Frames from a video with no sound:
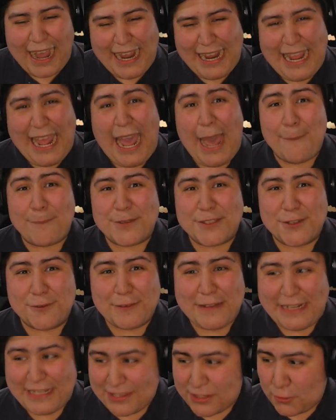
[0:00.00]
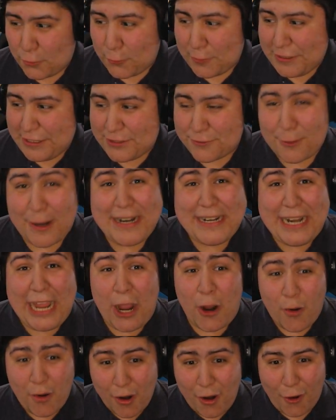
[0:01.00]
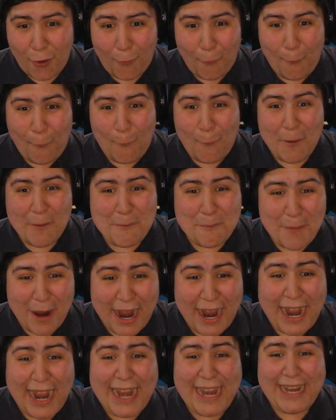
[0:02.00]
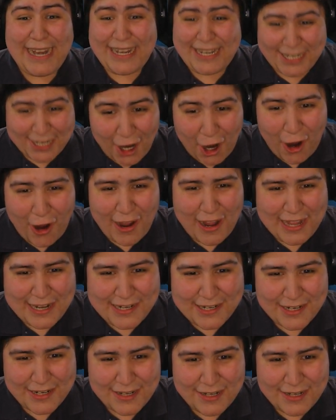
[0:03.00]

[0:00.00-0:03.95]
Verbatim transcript: I absolutely adore this right now. Oh my god.